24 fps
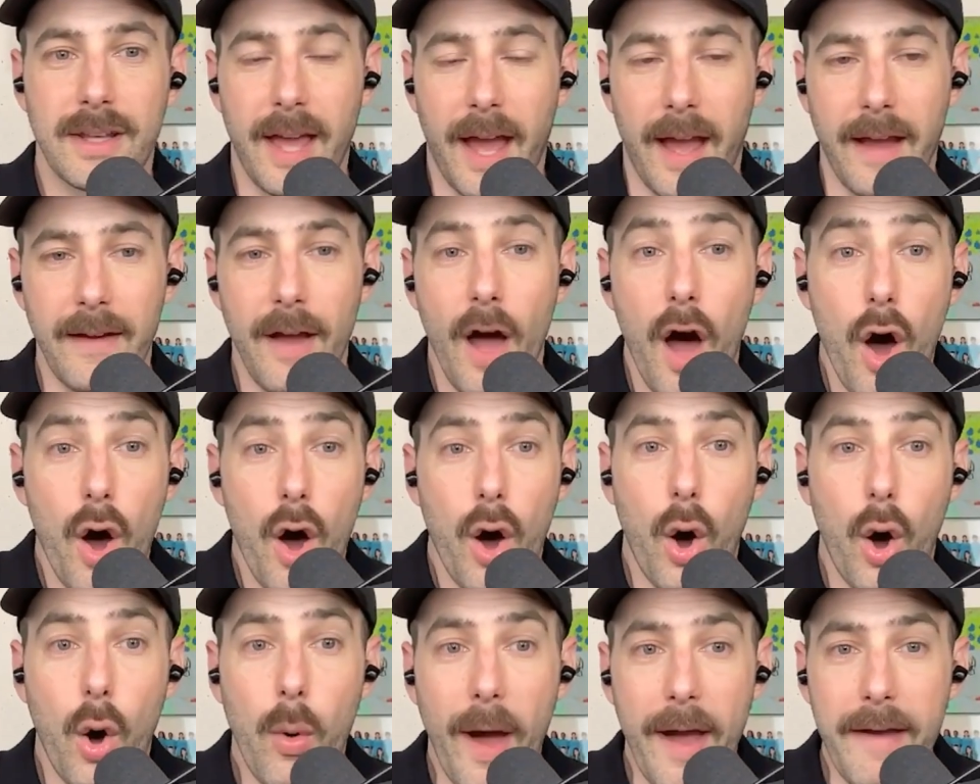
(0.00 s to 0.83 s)

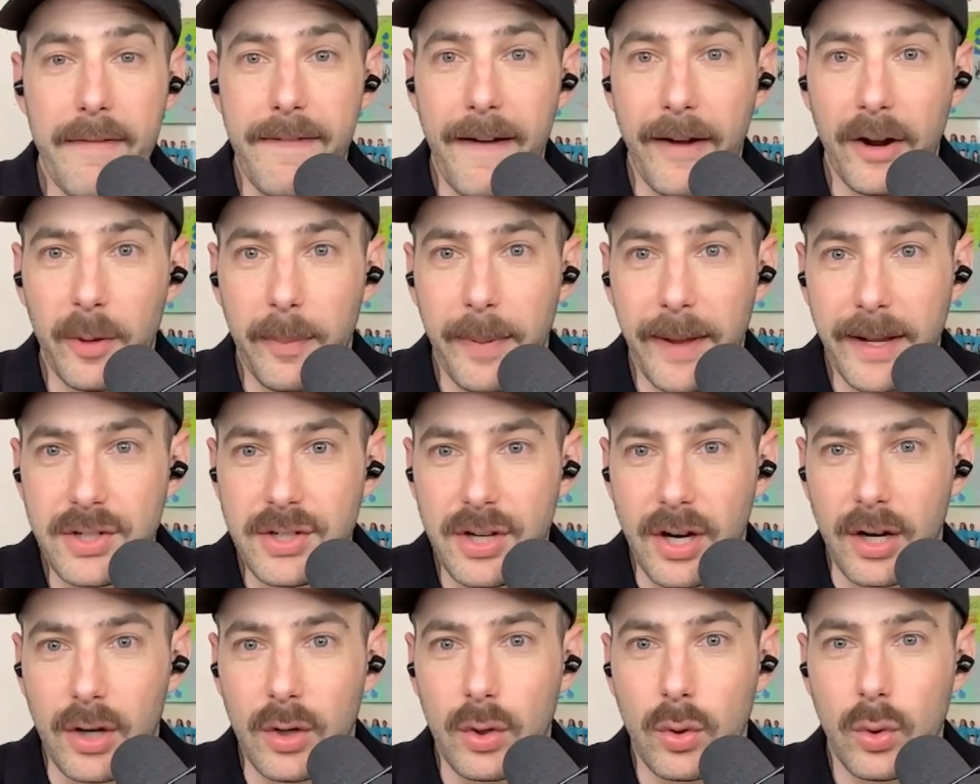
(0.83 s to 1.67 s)
Okay. I found a
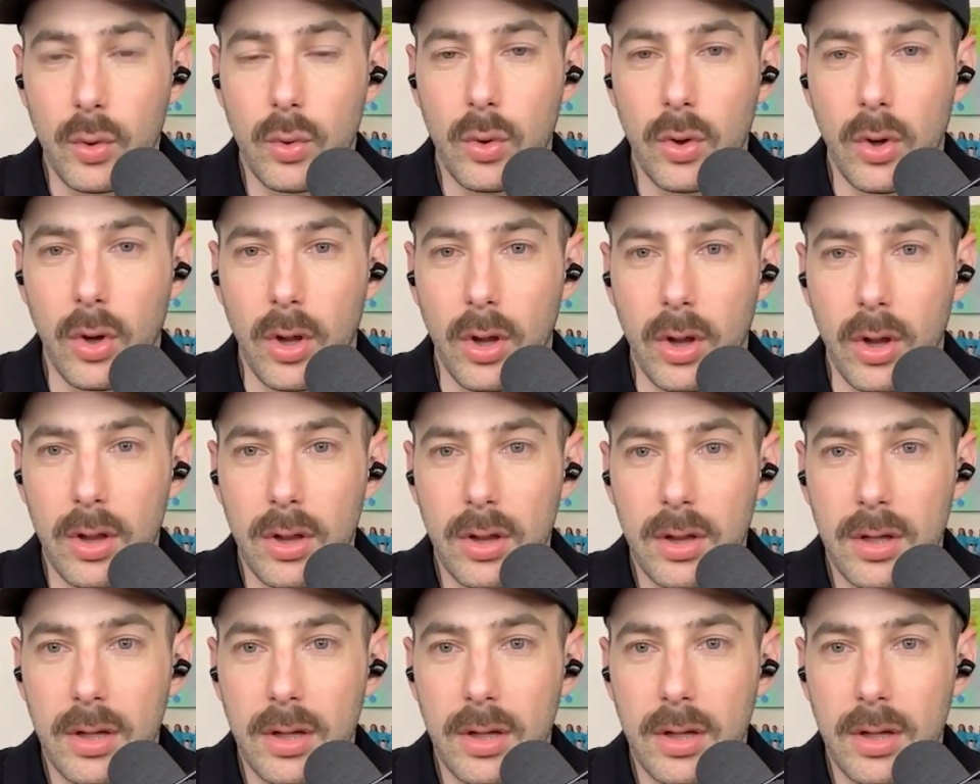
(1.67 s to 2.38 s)
picture. Cool.